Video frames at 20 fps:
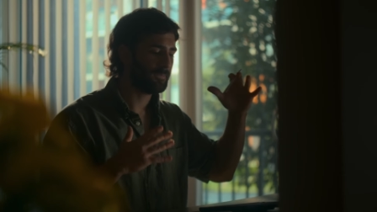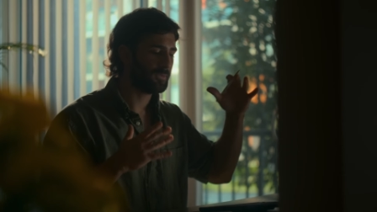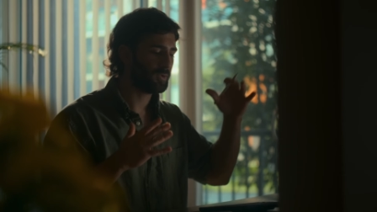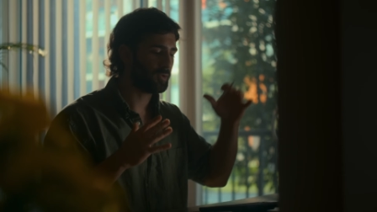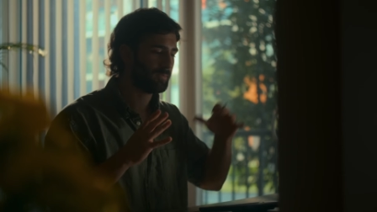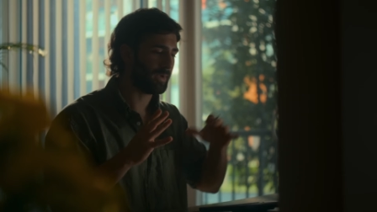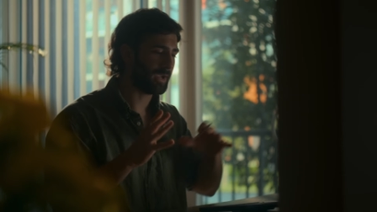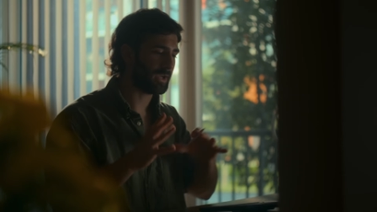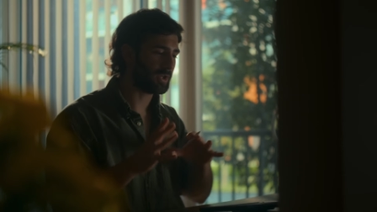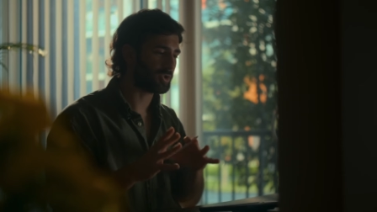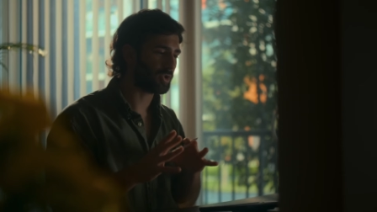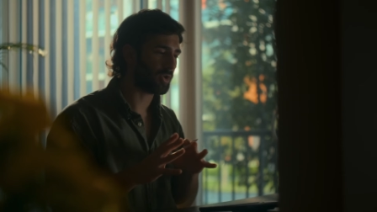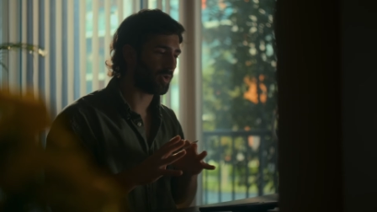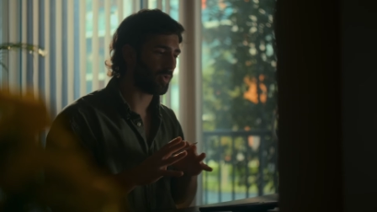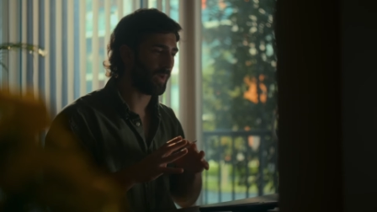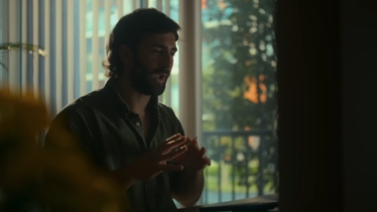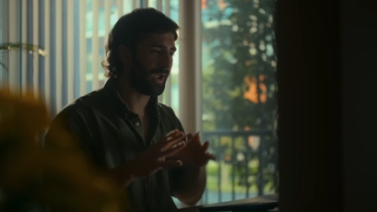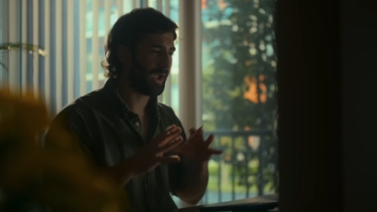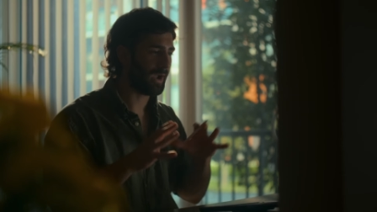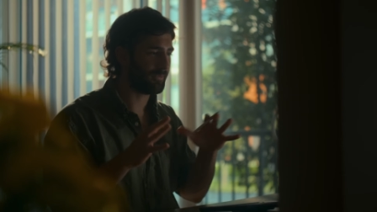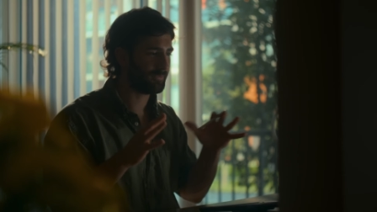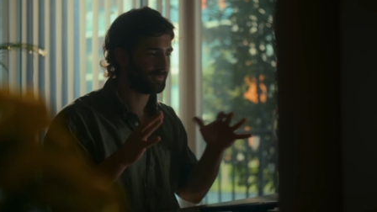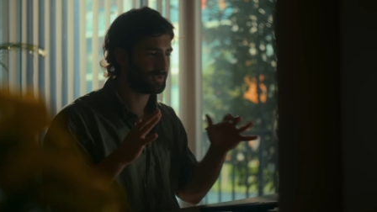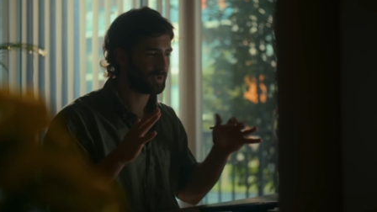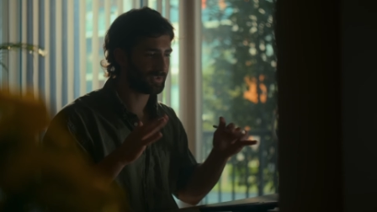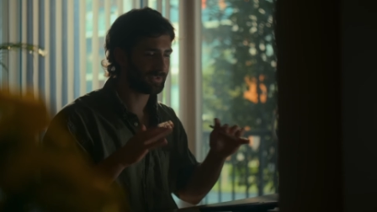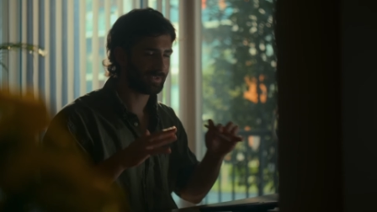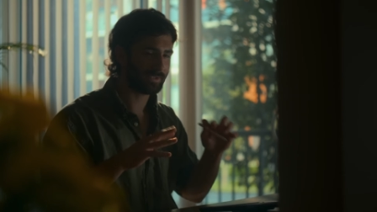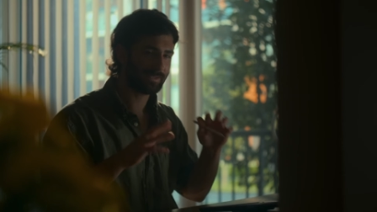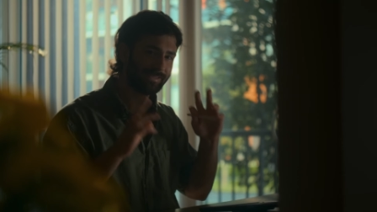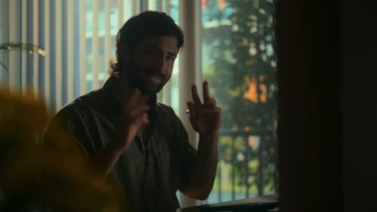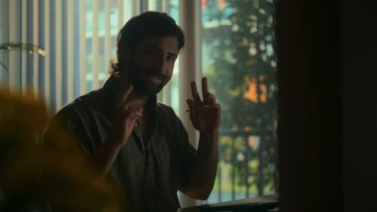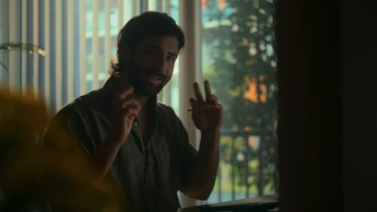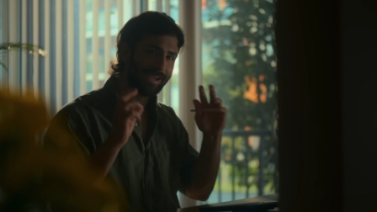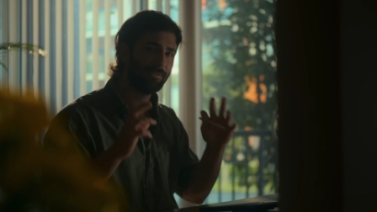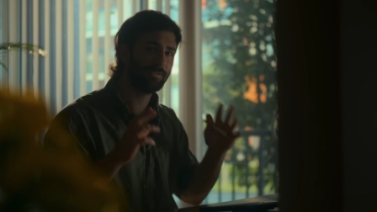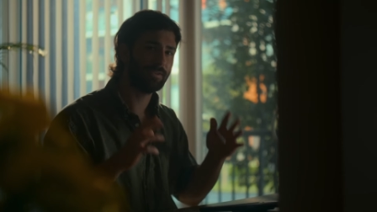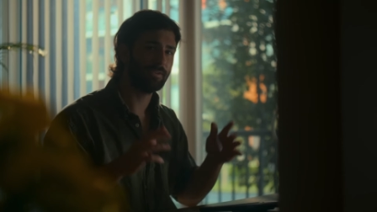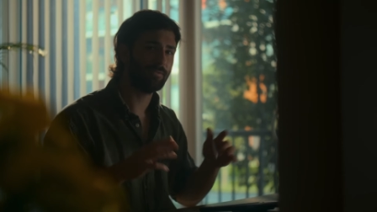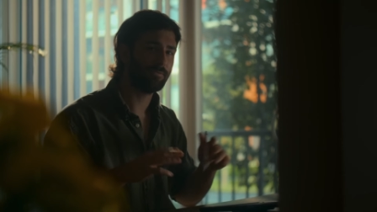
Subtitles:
to make sure we have just a safety